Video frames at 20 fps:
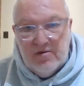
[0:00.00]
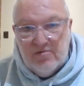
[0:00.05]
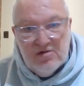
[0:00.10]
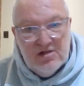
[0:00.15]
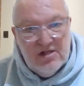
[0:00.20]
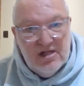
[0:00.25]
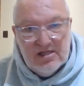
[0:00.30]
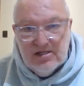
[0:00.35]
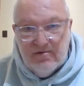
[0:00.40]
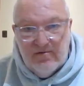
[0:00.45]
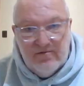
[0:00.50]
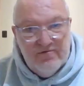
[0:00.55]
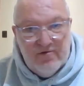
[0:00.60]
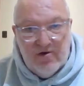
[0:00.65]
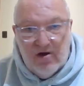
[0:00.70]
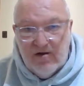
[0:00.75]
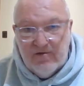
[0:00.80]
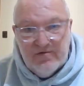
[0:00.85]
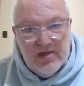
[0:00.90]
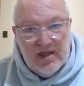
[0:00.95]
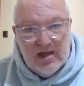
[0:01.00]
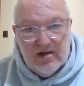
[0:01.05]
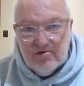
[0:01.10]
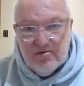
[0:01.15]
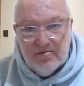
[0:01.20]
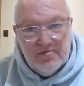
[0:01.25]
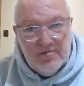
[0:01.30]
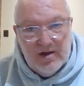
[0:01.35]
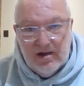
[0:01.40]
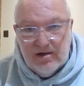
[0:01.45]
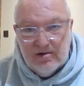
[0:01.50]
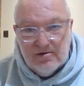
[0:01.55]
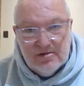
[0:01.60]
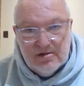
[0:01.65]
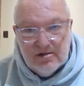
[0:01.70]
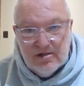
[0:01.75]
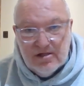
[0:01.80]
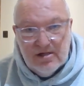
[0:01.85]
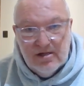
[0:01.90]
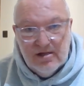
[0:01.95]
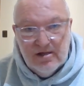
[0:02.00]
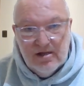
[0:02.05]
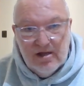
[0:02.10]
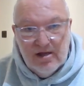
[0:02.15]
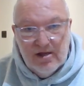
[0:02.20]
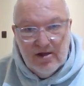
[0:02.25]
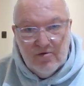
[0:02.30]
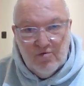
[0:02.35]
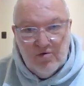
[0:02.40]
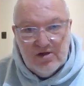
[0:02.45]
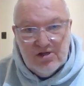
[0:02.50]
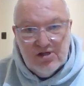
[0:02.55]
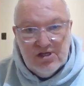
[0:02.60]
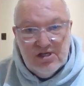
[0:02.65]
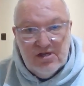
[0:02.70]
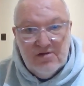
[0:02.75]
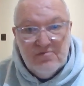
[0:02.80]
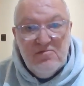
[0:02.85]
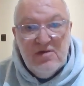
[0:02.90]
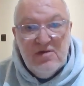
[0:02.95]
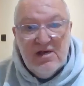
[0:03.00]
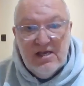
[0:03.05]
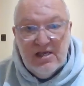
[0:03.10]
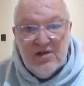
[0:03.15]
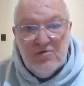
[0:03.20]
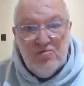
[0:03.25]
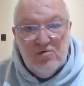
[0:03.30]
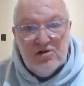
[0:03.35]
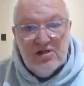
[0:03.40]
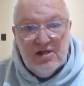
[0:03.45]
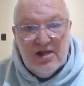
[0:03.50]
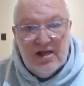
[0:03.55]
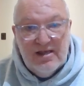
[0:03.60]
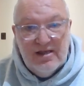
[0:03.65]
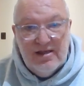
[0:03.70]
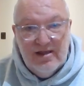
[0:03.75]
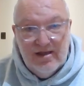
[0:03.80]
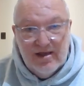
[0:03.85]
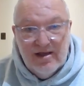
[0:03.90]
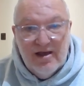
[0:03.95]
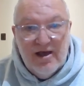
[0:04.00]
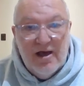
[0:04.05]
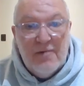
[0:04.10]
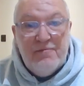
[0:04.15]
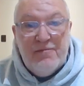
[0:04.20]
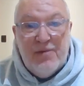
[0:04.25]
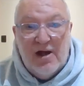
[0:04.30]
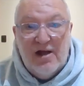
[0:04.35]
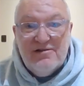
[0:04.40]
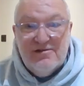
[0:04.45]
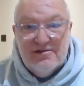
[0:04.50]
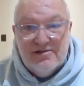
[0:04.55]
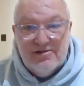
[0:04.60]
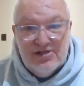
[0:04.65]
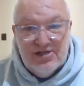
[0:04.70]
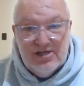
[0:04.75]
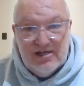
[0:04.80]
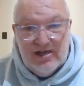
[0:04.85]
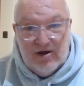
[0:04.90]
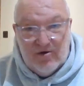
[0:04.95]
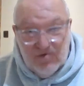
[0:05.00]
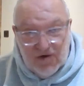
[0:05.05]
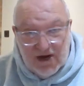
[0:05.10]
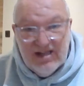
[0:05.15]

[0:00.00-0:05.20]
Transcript: It was less than £5,000, which to me was a, a punt to go, well,